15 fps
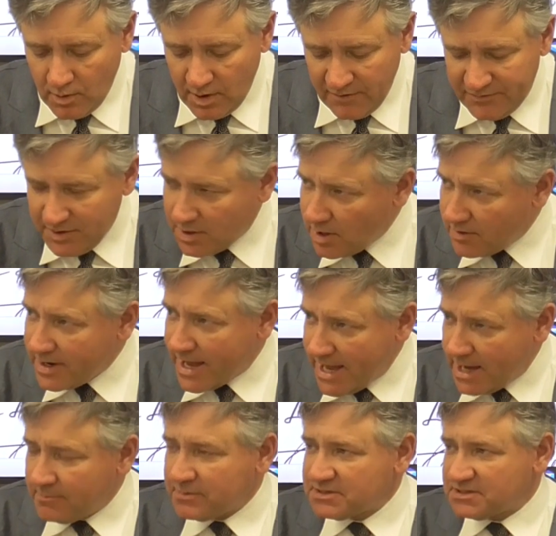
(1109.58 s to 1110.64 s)
If you go to
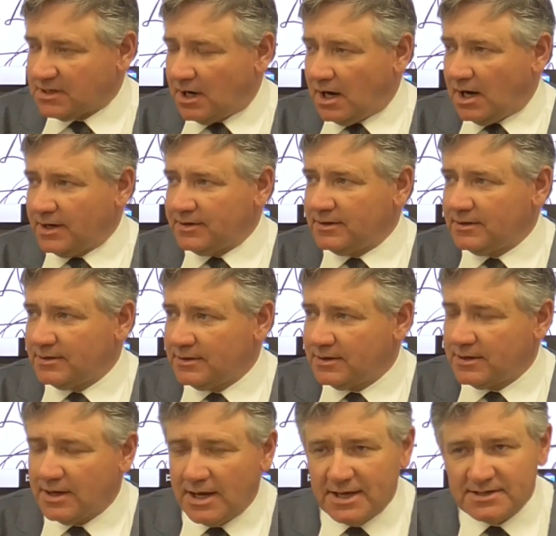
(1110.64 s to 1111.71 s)
Amazon
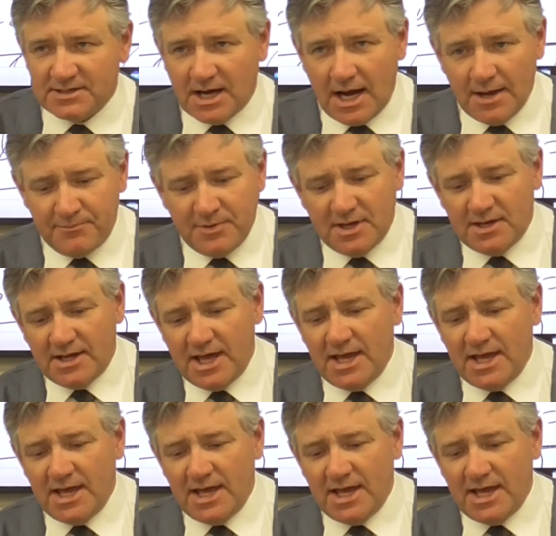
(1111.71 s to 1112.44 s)
and type in,